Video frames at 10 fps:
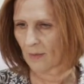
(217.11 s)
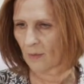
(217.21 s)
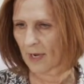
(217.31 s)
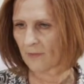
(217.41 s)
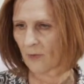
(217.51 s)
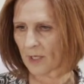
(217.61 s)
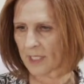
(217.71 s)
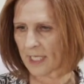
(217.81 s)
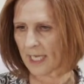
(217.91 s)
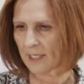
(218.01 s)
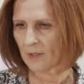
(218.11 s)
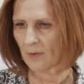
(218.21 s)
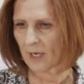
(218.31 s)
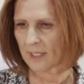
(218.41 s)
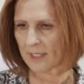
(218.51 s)
wait for it to get to
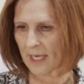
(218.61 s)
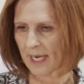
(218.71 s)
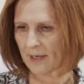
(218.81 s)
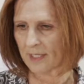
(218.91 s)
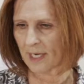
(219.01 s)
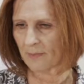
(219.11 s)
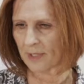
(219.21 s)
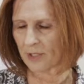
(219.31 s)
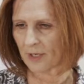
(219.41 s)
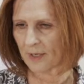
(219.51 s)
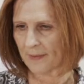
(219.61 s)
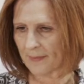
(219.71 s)
our desired temperature.